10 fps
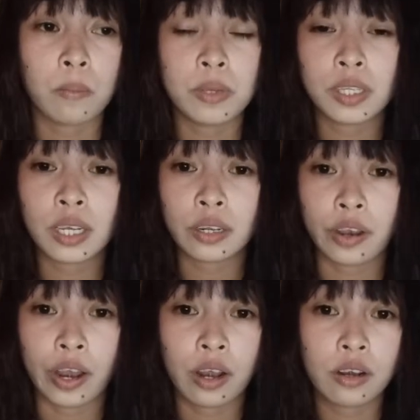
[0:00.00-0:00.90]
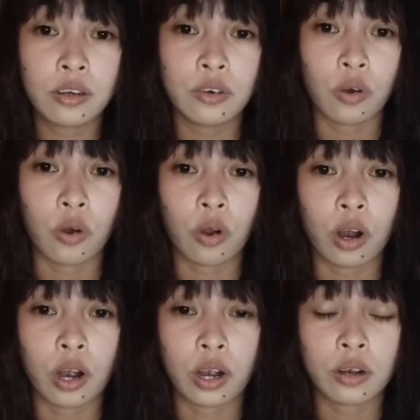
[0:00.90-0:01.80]
misdeclared
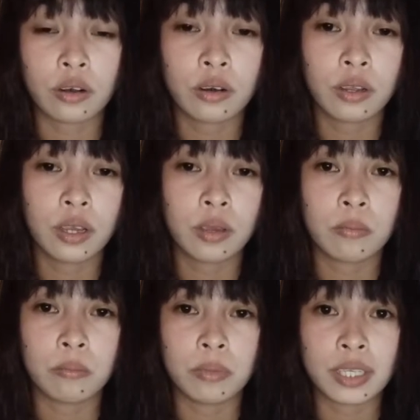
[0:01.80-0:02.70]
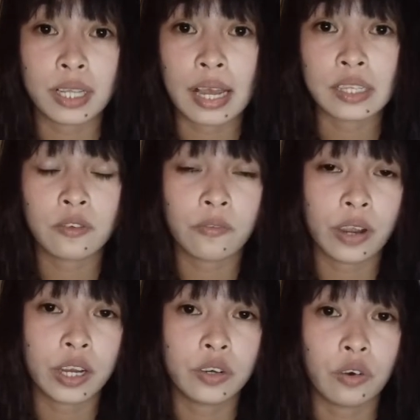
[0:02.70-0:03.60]
or
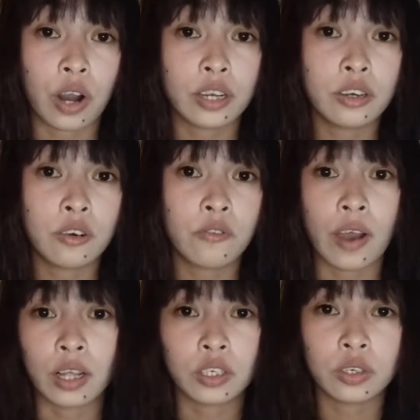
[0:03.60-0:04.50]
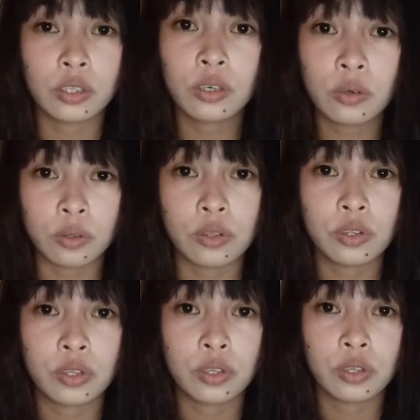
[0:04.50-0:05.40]
misclassified or undervalued
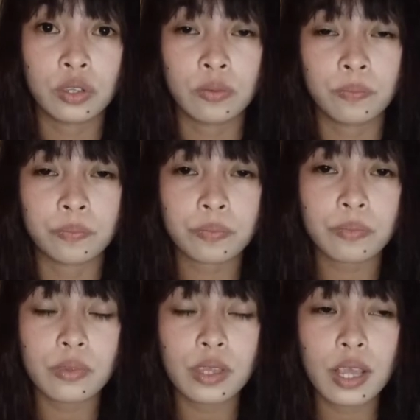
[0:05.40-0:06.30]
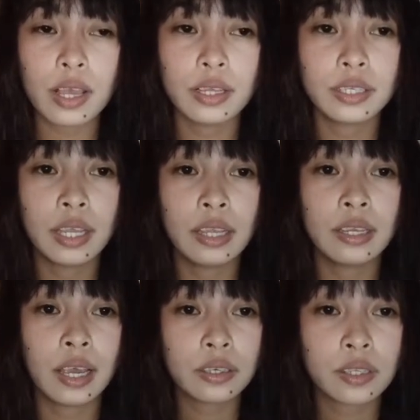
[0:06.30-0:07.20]
goods.
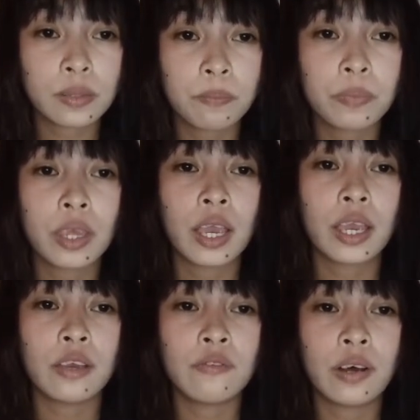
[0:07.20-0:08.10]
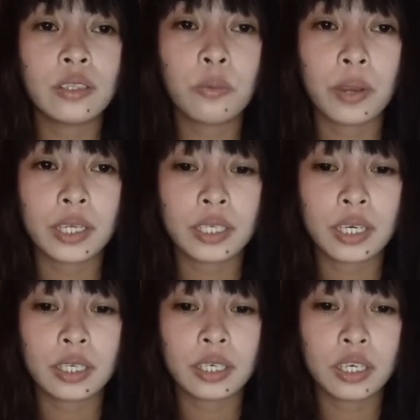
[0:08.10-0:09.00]
Then next,
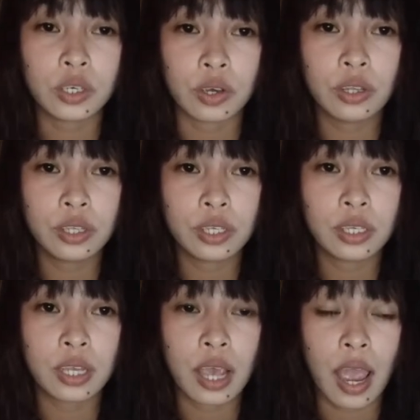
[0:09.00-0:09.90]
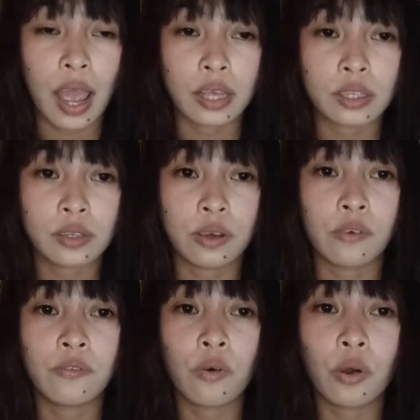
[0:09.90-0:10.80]
evaluating the goods as to
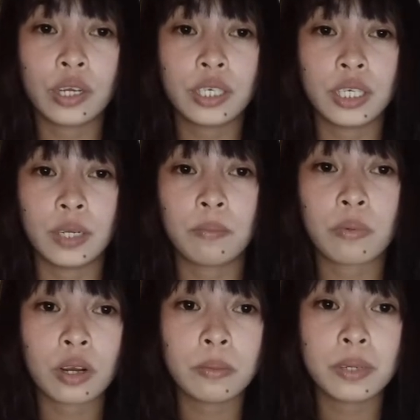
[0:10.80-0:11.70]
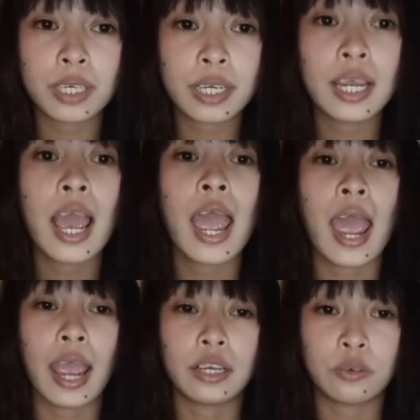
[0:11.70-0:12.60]
avoid the prohibited
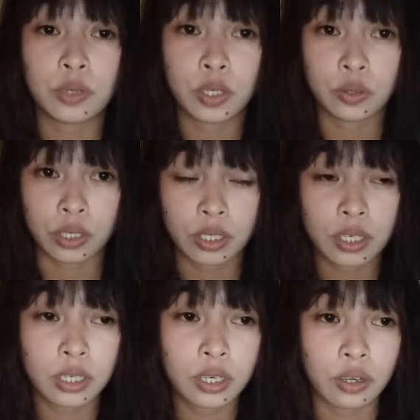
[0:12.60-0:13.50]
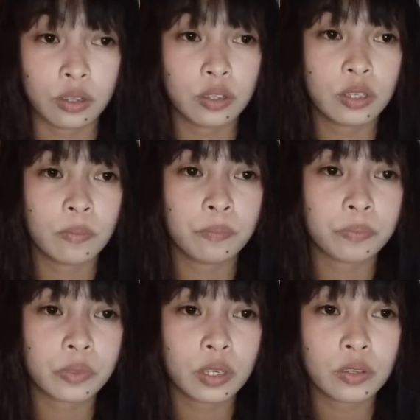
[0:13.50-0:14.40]
and restricted goods.
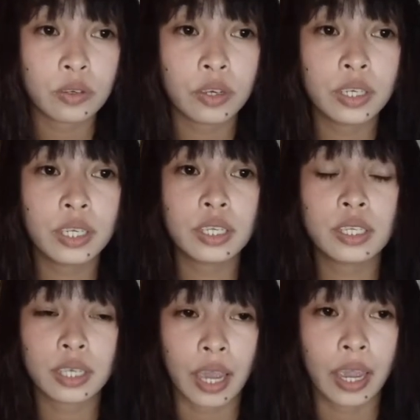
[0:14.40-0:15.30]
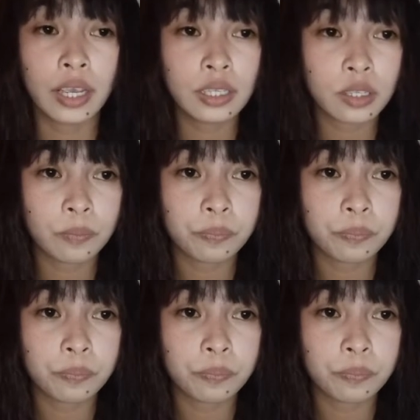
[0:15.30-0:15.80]
So in this case,